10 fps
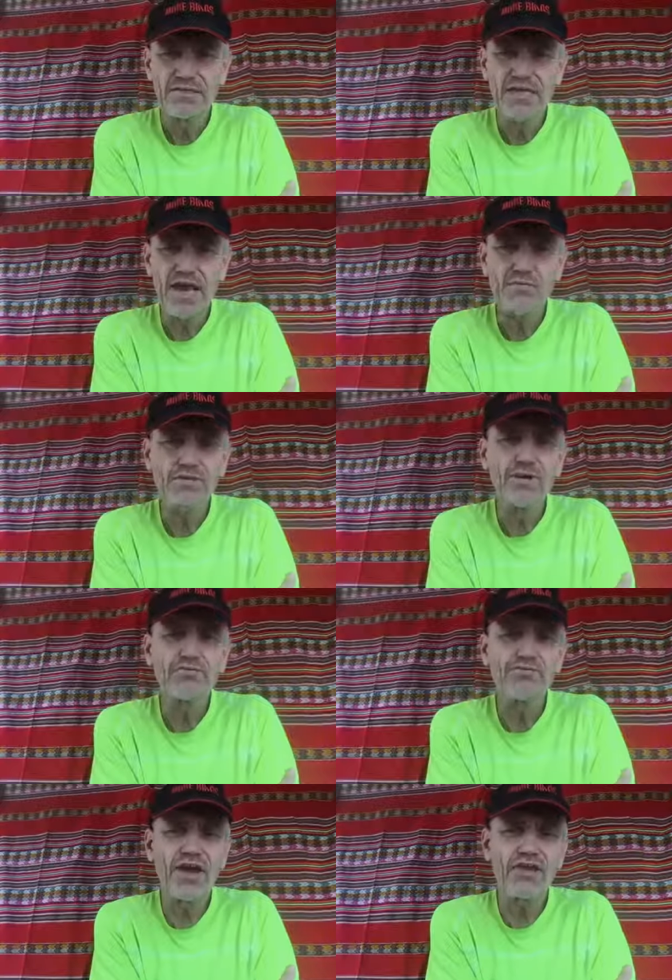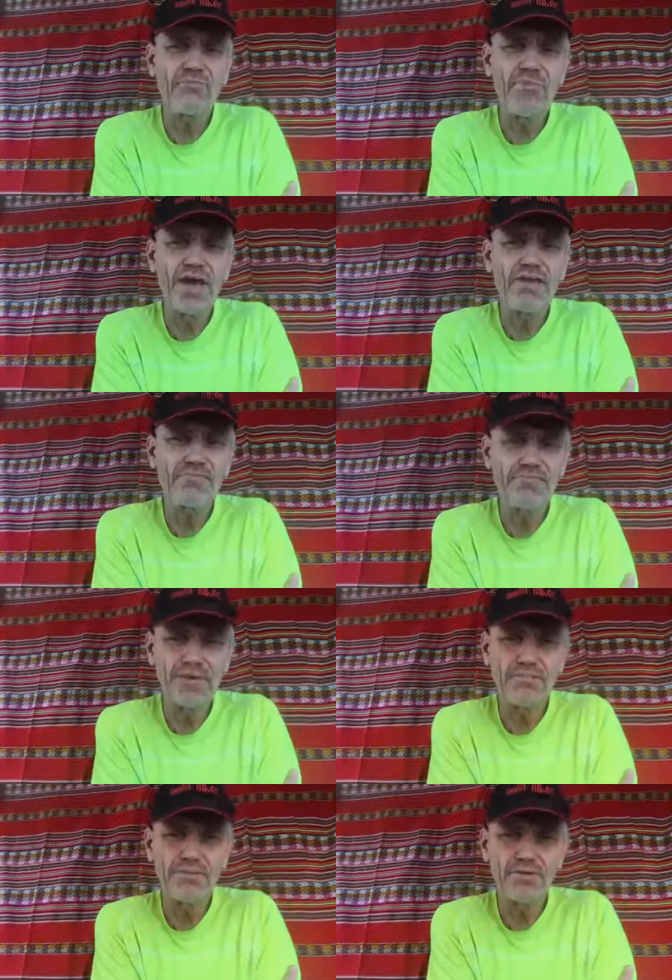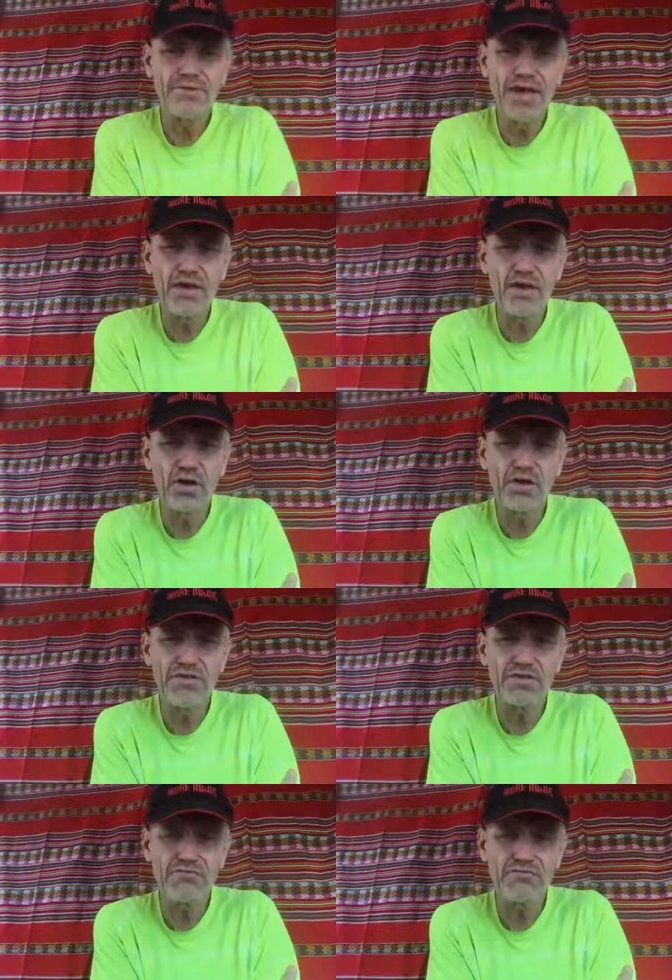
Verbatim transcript: yeah, we don't recommend people that are in the